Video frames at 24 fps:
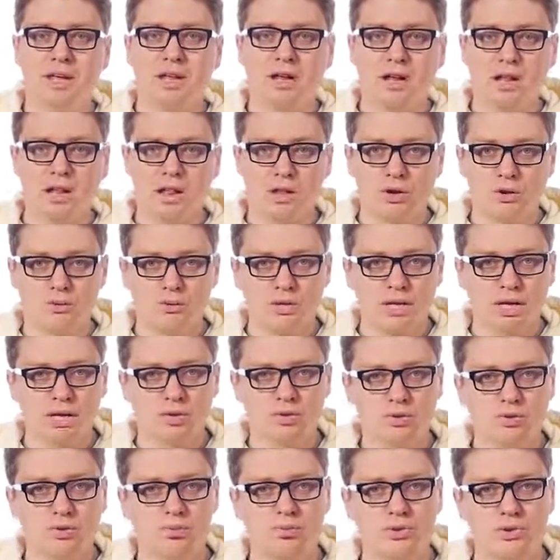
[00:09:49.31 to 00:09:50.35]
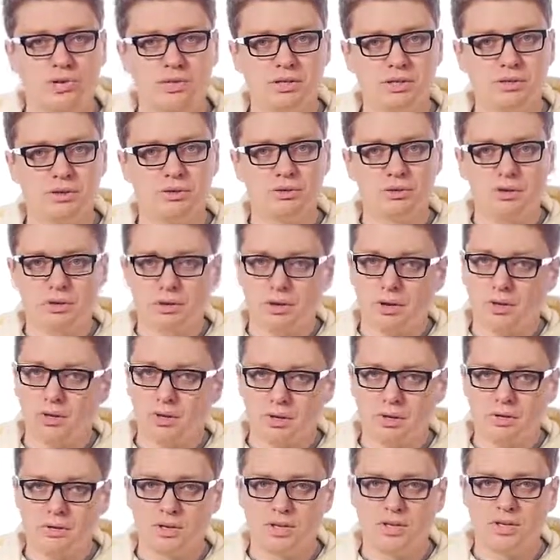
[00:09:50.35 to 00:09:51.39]
allows us to produce not
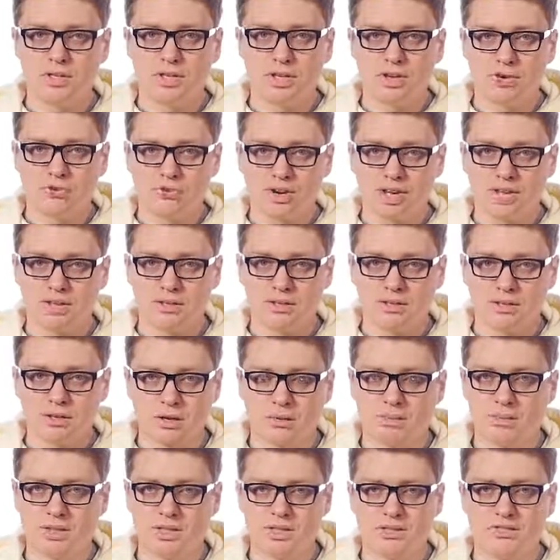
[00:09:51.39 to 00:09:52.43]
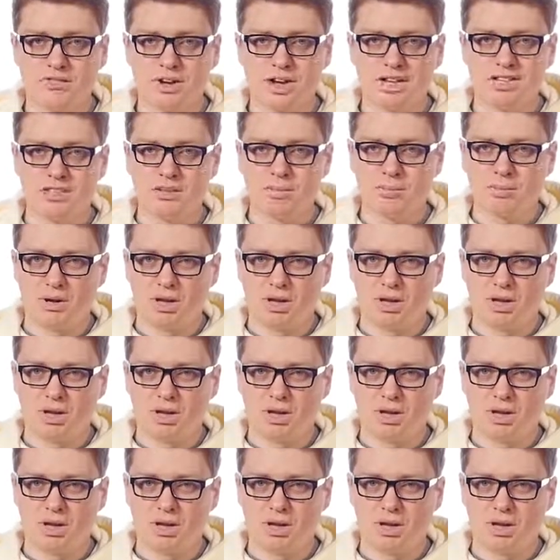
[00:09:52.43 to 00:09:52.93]
only the greatest common divisor,